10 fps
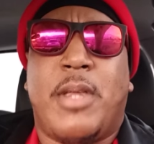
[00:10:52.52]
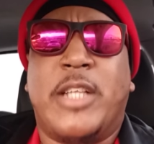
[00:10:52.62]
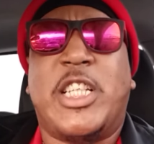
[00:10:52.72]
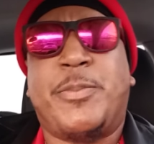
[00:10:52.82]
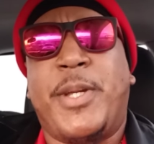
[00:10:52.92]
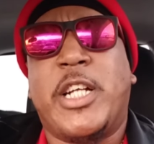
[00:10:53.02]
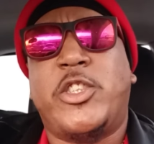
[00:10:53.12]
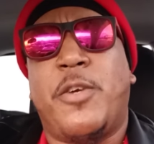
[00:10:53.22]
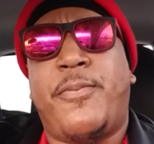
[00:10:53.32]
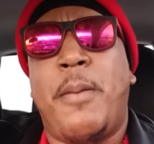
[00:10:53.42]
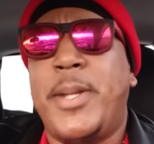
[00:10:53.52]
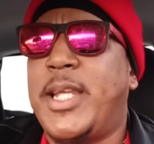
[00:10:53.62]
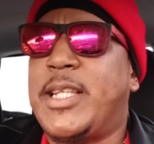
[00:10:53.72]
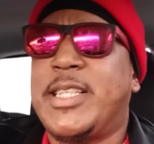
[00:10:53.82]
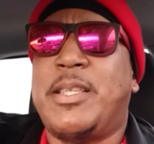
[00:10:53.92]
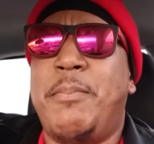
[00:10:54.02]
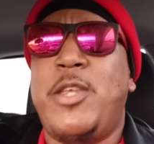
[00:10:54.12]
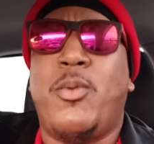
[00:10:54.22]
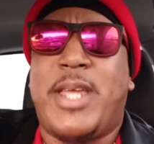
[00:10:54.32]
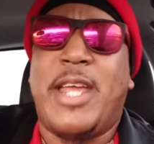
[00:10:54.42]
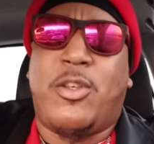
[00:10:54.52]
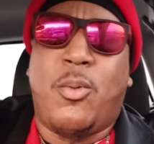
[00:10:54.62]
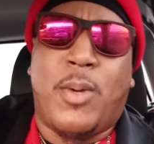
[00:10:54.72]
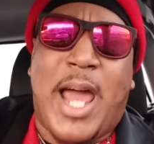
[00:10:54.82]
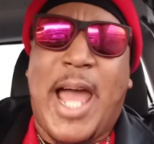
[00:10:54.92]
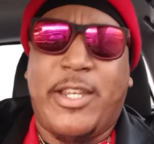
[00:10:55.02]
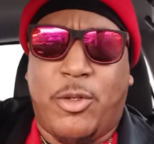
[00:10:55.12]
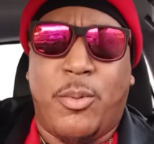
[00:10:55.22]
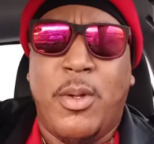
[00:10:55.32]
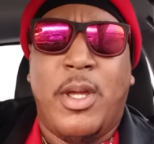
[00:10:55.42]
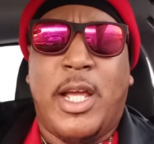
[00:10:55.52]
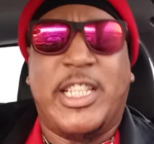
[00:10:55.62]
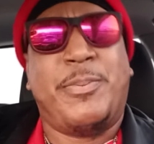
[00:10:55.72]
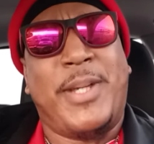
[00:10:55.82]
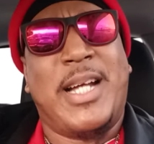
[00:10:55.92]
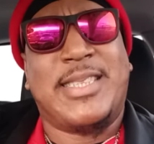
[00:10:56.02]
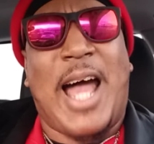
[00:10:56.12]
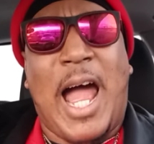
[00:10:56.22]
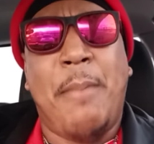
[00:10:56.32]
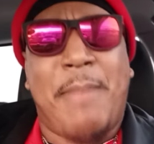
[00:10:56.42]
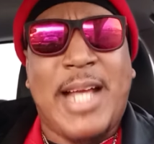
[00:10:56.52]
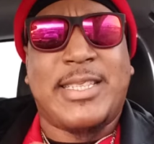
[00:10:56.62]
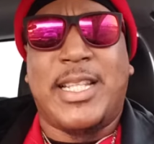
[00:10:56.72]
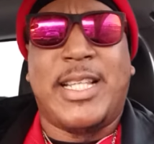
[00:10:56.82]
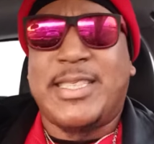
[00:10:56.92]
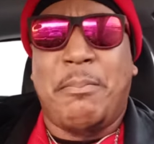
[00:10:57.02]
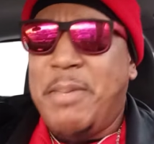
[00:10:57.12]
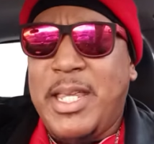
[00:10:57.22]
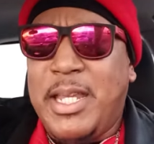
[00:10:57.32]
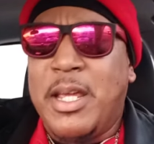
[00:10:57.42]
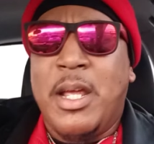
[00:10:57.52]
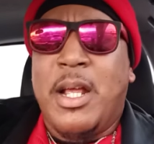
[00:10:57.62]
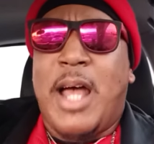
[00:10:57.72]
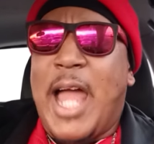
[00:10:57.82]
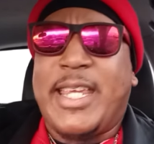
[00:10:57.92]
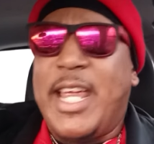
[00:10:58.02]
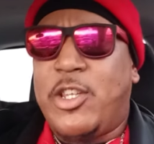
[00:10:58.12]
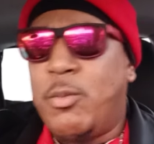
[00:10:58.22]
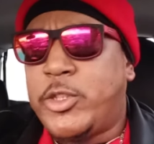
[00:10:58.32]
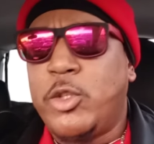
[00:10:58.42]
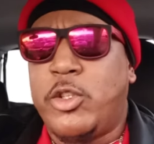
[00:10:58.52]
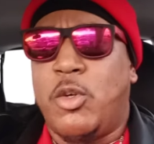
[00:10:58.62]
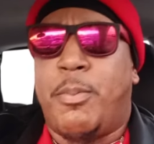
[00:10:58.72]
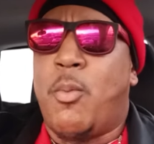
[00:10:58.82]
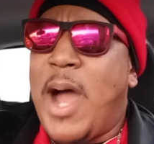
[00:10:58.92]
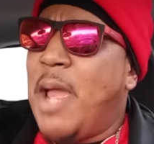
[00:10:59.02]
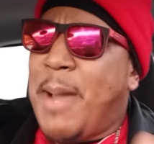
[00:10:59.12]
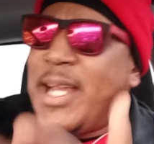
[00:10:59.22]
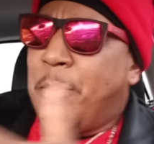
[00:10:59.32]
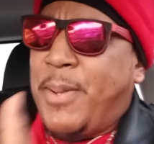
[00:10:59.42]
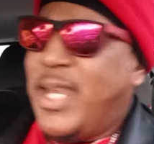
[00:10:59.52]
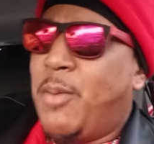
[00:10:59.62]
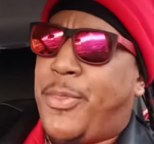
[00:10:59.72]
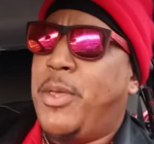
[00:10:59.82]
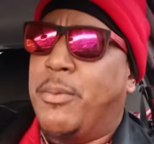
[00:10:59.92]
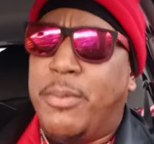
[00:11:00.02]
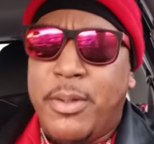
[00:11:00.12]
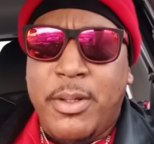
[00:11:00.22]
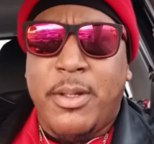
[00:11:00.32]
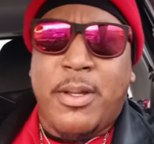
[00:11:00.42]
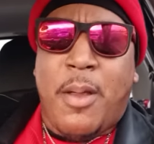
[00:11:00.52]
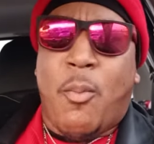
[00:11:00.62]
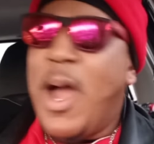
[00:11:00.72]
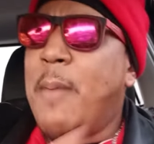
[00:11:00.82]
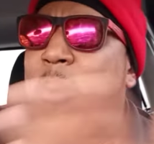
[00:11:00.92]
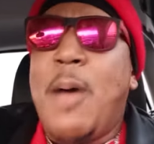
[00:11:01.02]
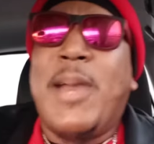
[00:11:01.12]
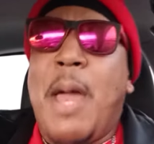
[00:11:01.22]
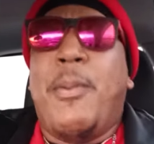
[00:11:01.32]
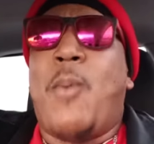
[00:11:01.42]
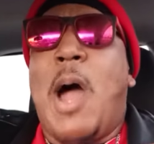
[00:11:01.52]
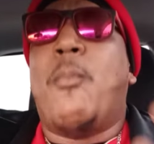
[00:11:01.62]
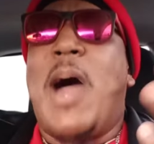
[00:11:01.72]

And just because you're feminine, that doesn't mean you can't do what I do. Just because I'm masculine doesn't mean I can't do what you do. But why am I competing with you? Why why would I be why